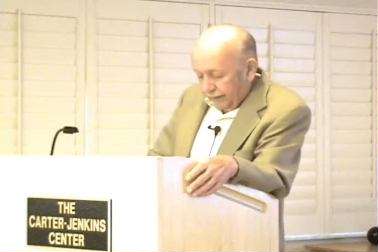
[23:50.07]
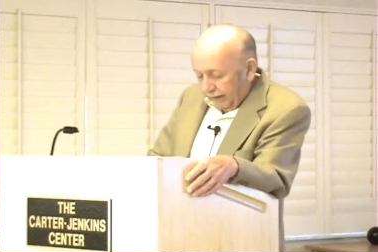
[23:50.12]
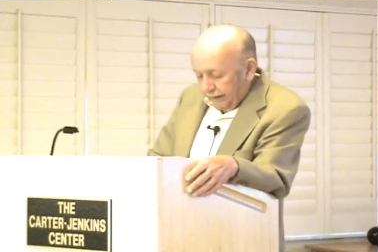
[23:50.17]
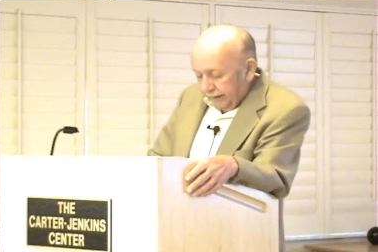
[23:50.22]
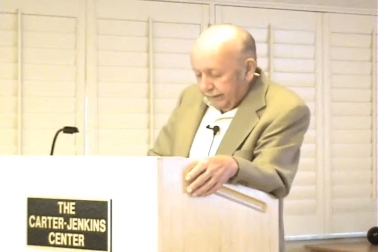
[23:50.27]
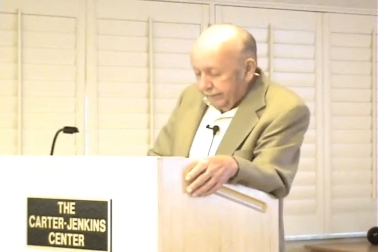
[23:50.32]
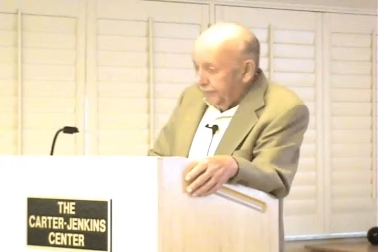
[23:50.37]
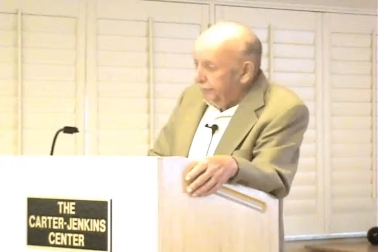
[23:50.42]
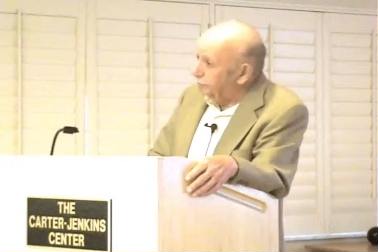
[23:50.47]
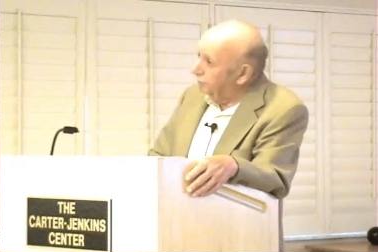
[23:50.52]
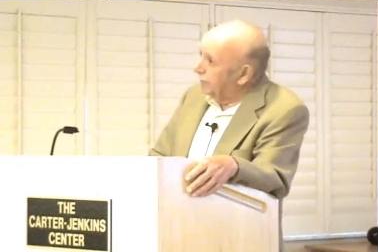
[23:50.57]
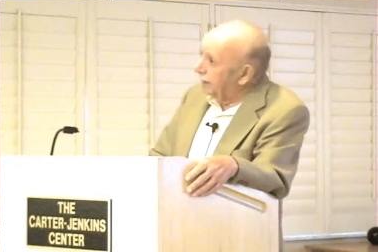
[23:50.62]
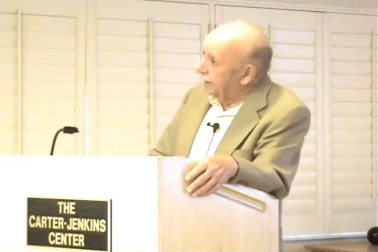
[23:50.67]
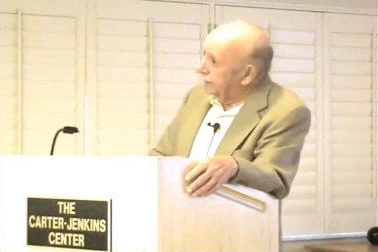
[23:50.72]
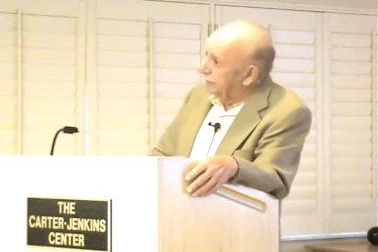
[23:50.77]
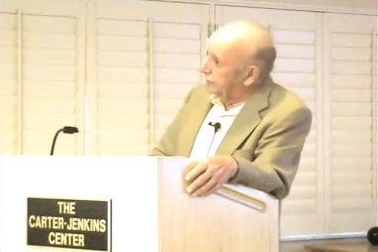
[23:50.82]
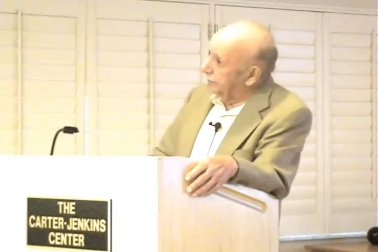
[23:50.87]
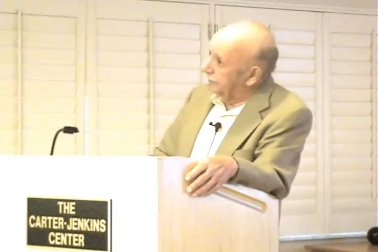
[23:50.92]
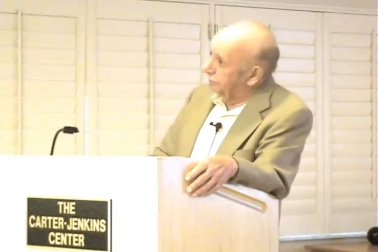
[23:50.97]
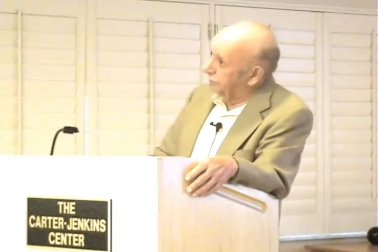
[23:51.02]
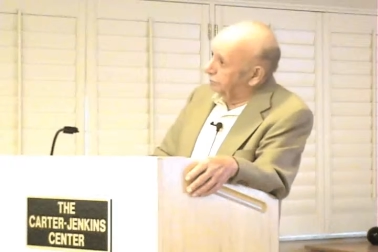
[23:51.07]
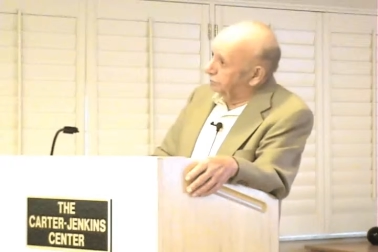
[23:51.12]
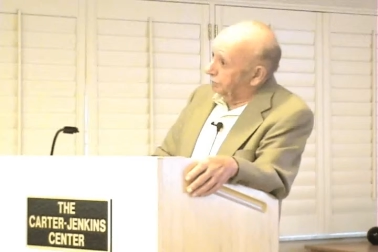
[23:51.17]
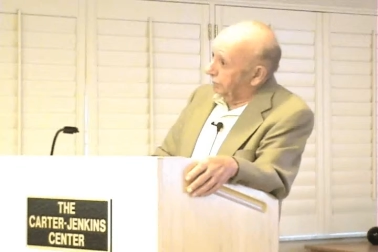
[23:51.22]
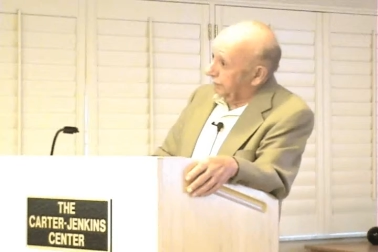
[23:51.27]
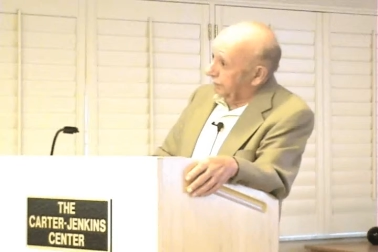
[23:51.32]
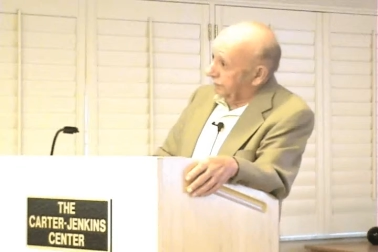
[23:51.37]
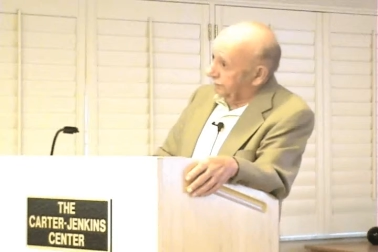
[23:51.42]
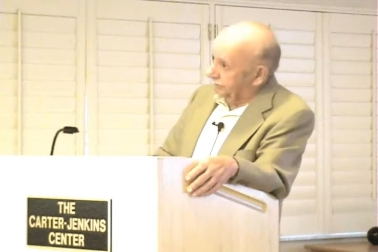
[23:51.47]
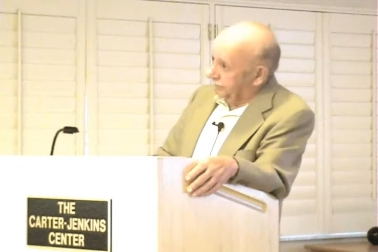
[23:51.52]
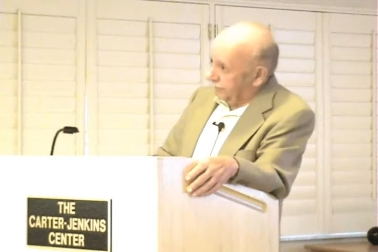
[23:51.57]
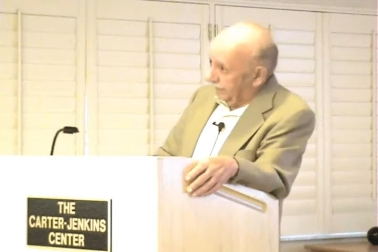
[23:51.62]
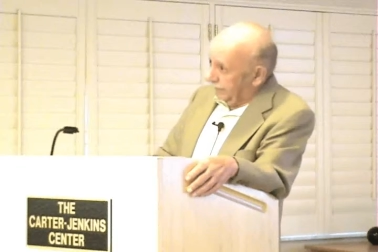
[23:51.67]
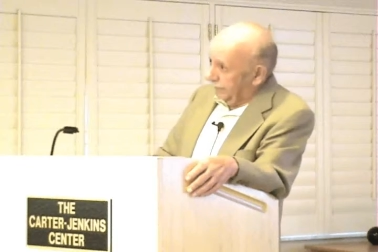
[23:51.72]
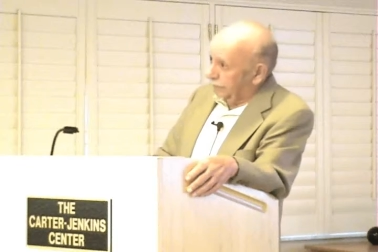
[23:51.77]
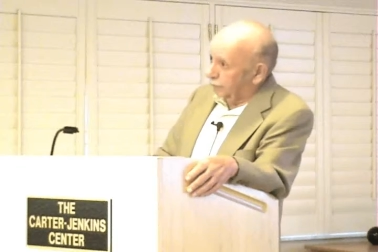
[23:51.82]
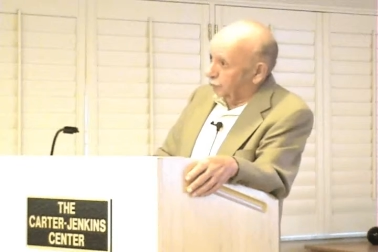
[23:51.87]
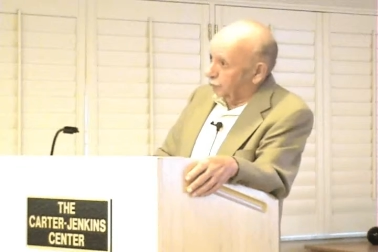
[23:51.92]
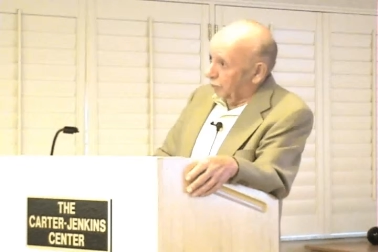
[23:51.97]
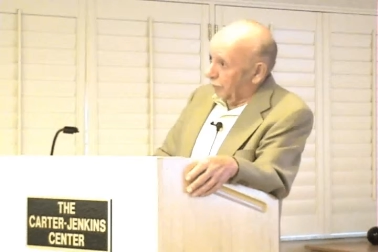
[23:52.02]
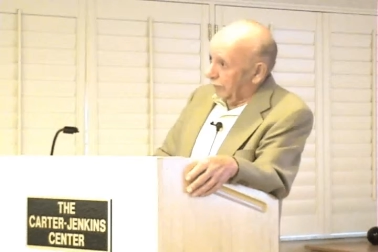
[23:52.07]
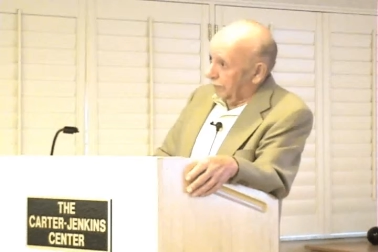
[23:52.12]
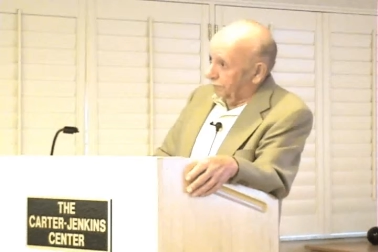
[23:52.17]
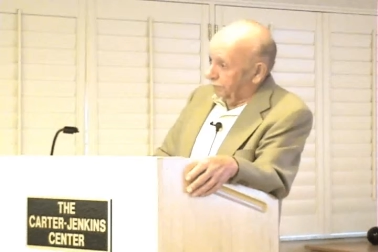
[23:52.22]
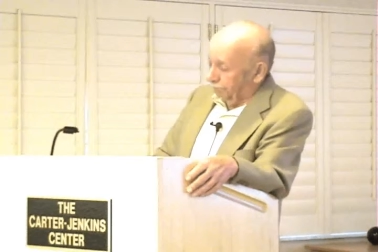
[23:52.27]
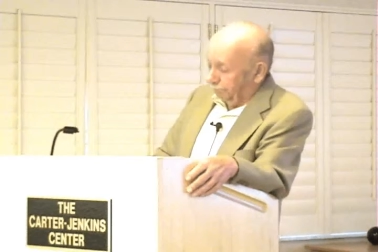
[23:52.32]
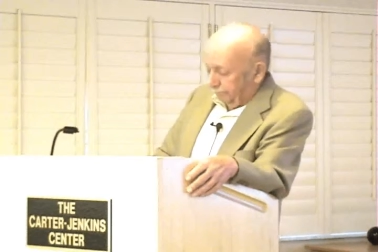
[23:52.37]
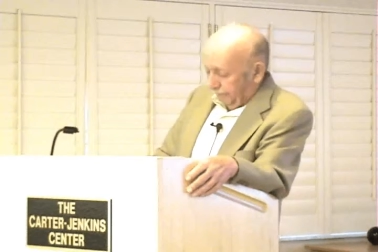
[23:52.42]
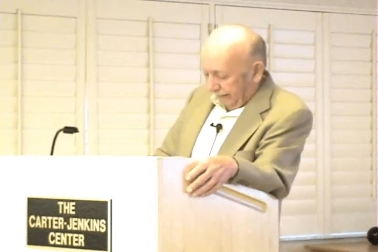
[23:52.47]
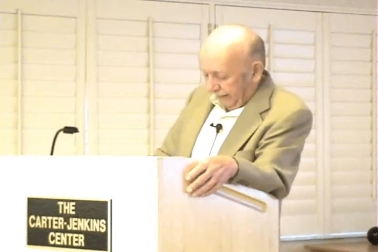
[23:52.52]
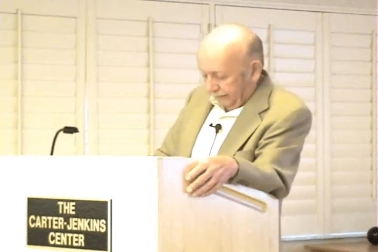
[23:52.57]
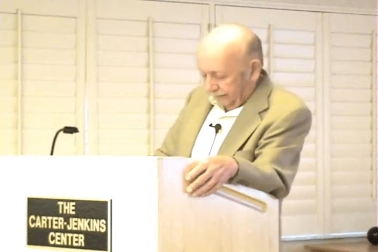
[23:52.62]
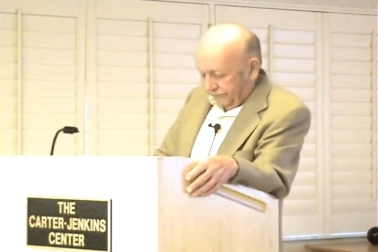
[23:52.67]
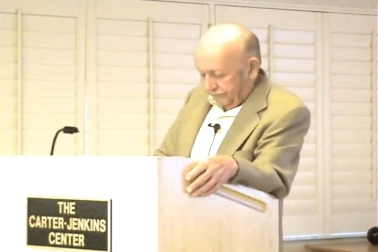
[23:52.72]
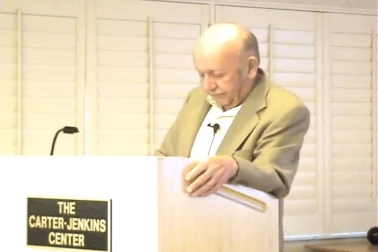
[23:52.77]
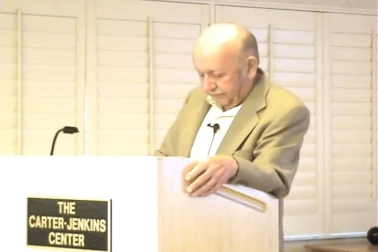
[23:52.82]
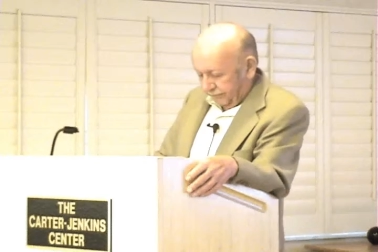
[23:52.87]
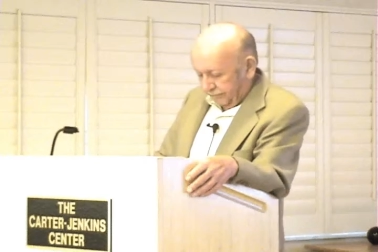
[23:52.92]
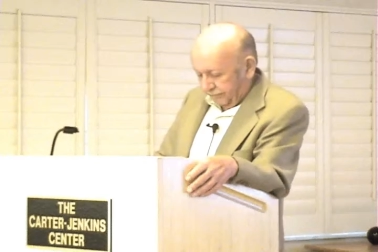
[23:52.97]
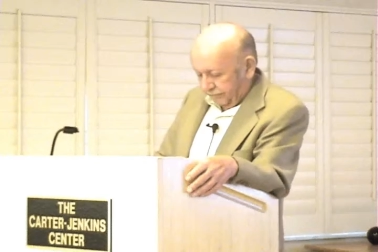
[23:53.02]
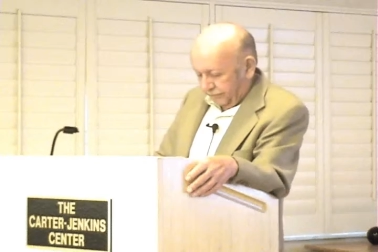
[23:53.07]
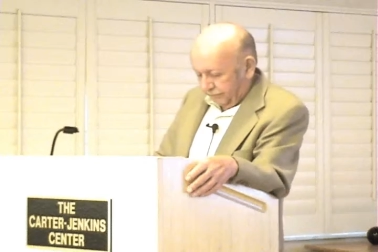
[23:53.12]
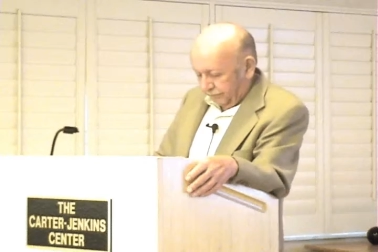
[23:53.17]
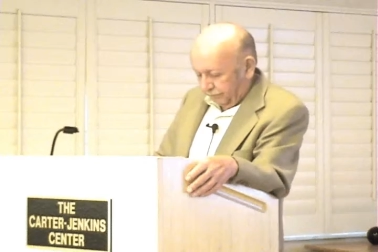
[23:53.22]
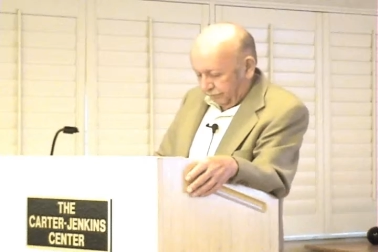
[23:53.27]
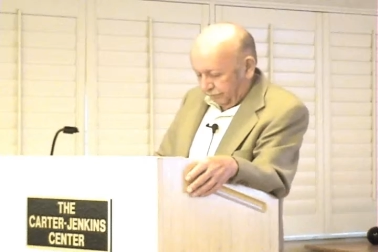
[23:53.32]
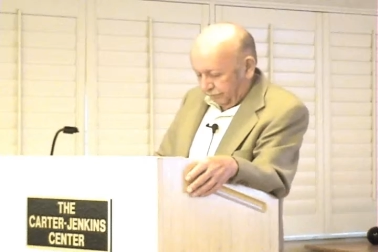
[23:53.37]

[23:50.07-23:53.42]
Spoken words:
animated perceptual presence,